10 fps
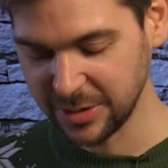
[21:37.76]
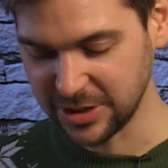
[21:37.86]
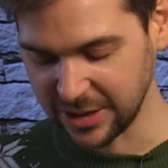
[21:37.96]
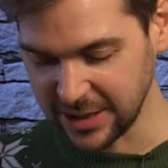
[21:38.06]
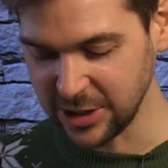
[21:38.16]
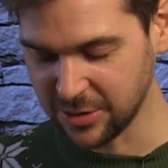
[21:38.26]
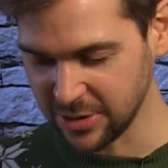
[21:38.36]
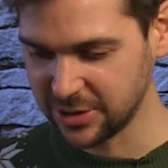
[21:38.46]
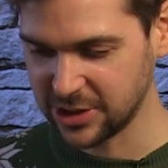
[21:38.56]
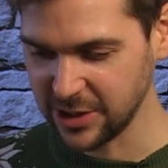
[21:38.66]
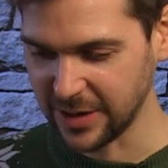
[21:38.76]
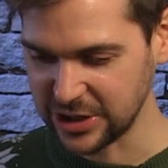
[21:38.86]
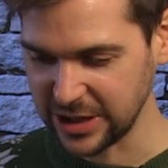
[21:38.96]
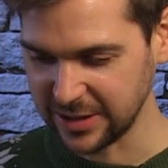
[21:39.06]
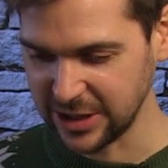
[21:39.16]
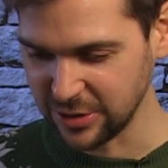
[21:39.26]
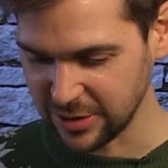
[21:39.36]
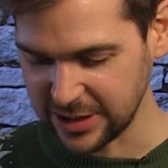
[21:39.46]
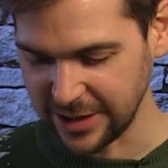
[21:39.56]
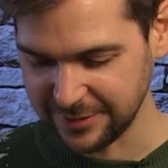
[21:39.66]
which I think you could do actually. I think you
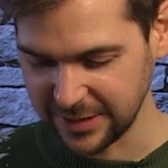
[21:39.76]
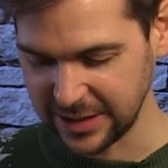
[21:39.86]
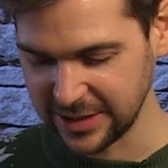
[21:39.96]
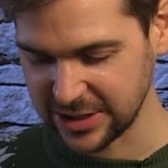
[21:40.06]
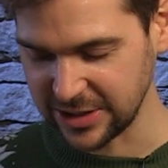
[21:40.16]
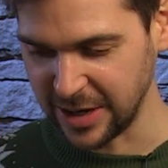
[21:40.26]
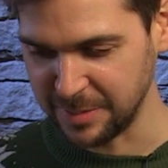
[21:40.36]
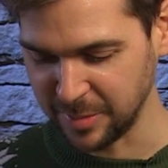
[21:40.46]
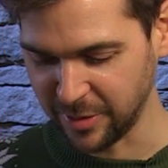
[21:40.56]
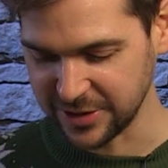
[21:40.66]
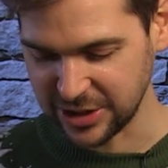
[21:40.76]
could definitely snipe him off as he